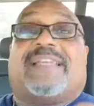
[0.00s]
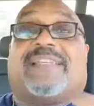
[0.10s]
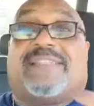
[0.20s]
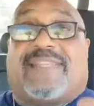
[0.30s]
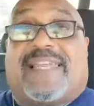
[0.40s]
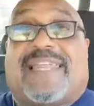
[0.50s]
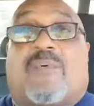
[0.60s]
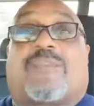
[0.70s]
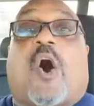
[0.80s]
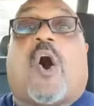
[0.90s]

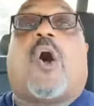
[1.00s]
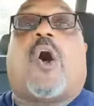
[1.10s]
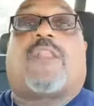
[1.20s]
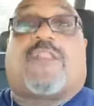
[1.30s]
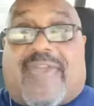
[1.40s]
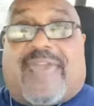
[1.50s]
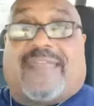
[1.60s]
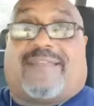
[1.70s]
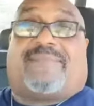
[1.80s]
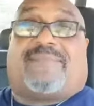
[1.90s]

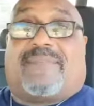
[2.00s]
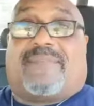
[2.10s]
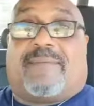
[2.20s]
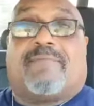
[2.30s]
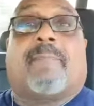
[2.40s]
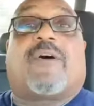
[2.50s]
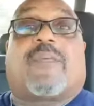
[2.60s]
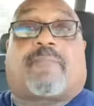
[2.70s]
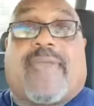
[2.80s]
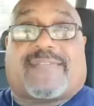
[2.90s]
my
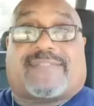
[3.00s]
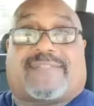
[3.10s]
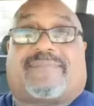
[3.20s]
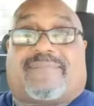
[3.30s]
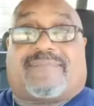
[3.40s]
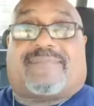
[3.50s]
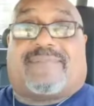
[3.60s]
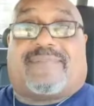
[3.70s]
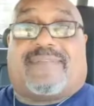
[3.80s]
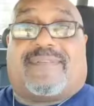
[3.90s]
mother passed.
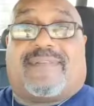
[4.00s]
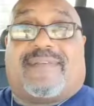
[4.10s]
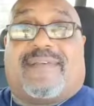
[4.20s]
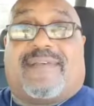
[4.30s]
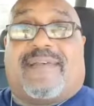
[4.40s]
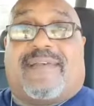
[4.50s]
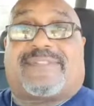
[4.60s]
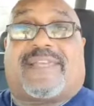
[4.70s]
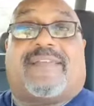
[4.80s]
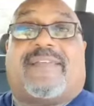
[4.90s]

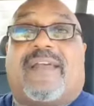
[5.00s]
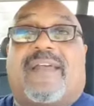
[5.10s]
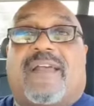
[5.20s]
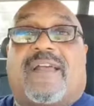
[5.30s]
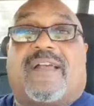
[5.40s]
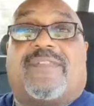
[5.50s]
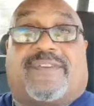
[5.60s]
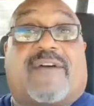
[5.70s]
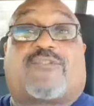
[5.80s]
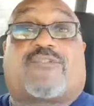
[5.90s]
See, the
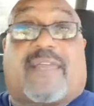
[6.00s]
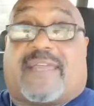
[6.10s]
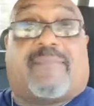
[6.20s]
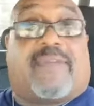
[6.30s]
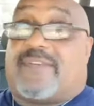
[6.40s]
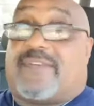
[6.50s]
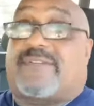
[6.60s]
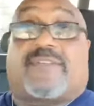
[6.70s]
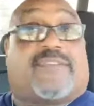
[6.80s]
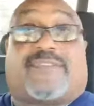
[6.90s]
devil tried
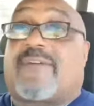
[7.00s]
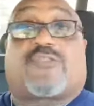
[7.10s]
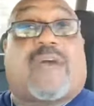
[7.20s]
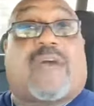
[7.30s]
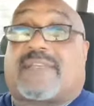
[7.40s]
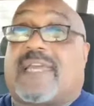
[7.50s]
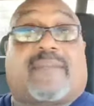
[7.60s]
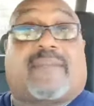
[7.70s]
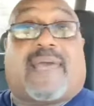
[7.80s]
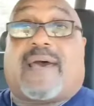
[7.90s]
to take
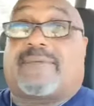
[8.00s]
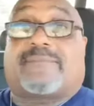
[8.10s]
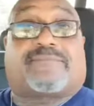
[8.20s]
me down.